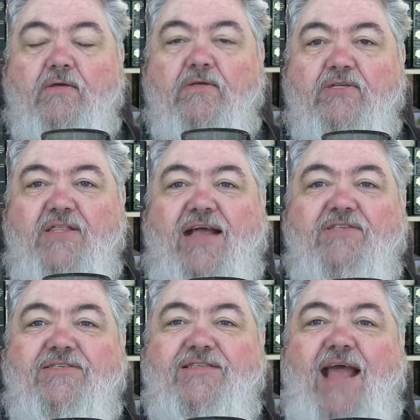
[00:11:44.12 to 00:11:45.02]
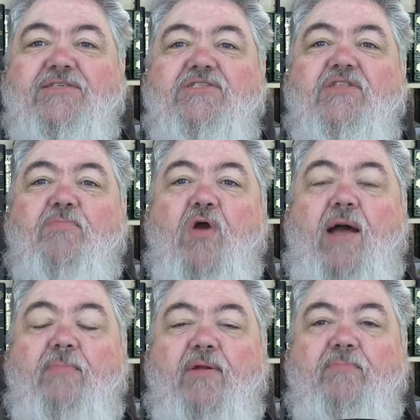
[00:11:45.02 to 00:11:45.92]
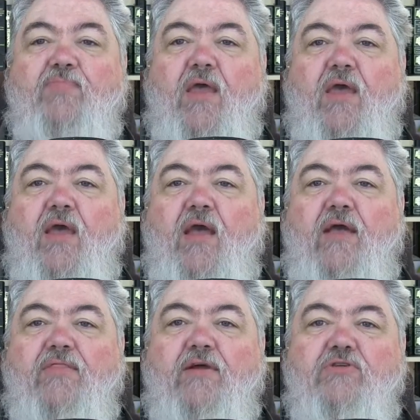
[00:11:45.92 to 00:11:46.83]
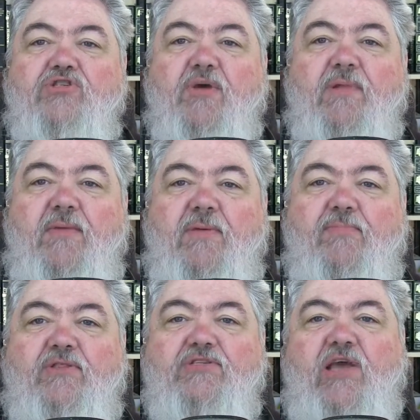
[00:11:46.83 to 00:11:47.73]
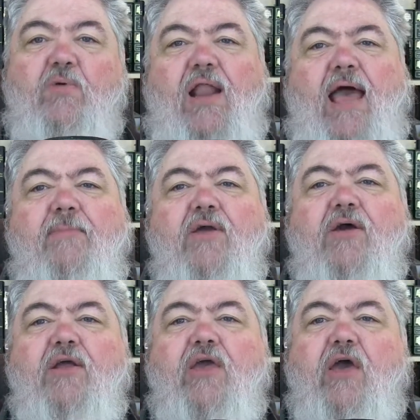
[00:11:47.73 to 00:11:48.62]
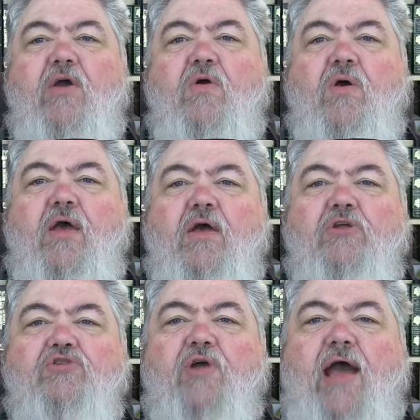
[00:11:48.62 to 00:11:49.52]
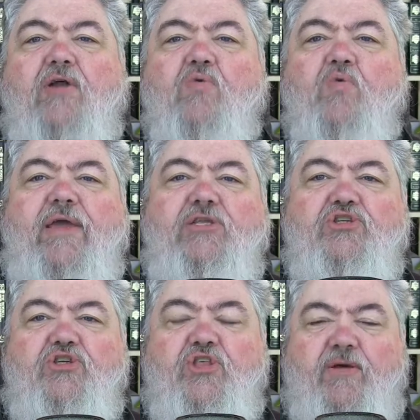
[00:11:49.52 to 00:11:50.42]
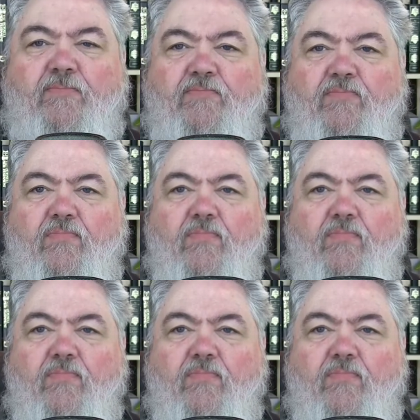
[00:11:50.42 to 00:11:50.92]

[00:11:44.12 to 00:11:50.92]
See, that's the problem. There are so many people that say, well, I'm going to go try to reach them.